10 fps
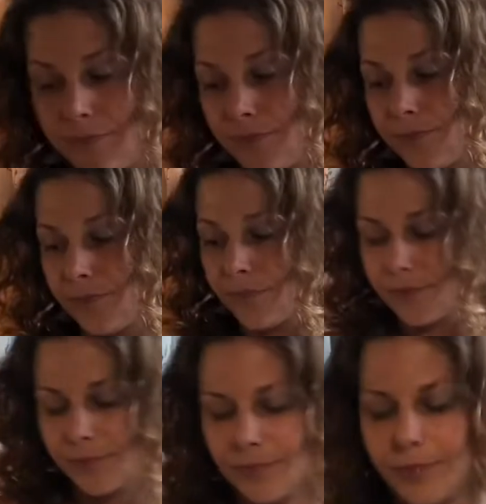
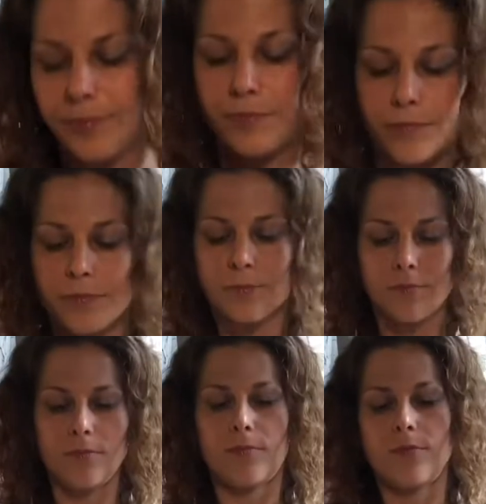
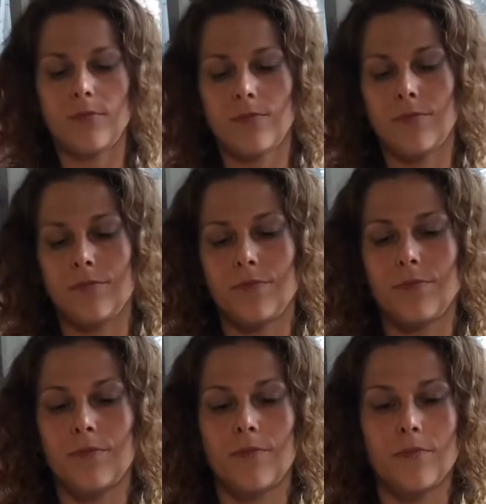
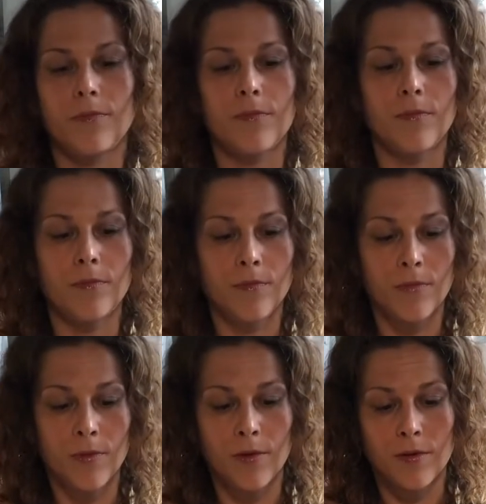
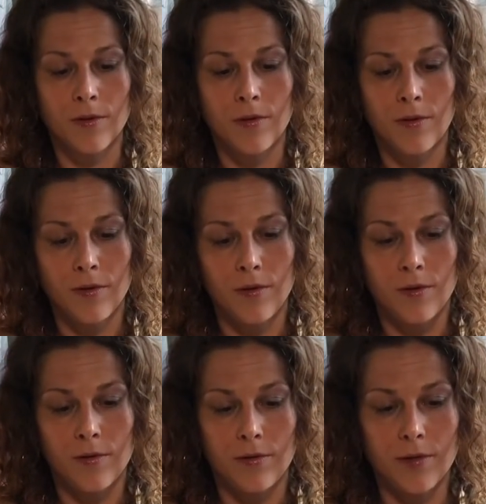
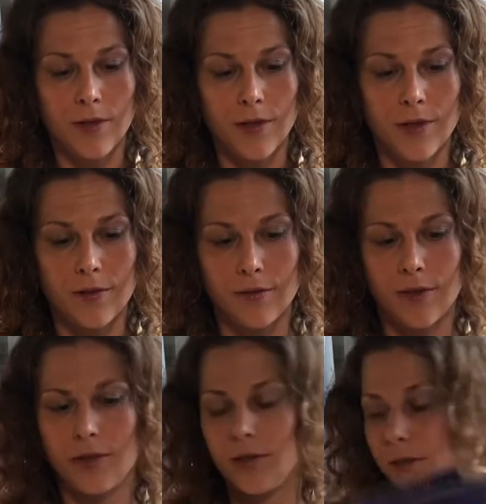
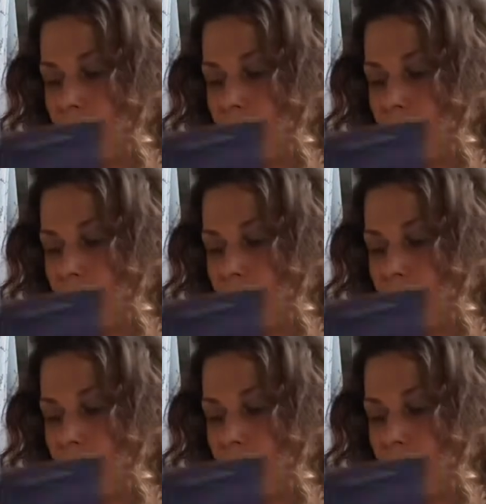(silence)